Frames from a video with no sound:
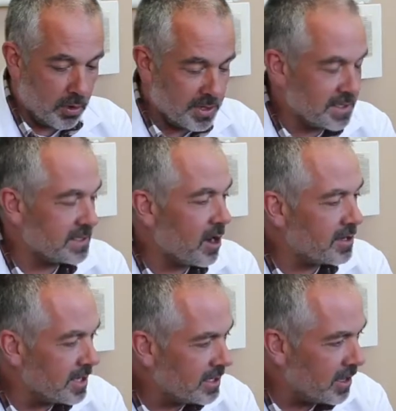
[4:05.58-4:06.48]
an
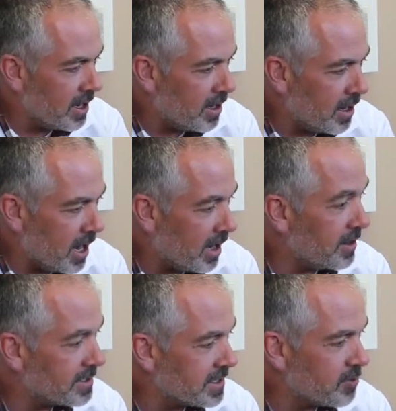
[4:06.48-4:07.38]
articulator, and
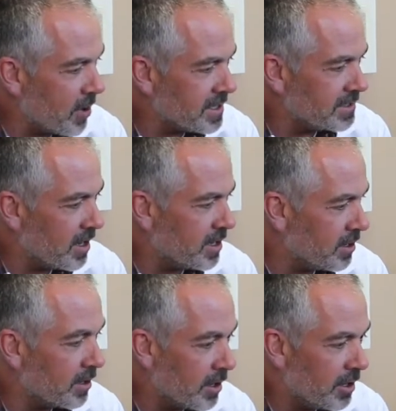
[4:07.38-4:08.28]
this is what I study your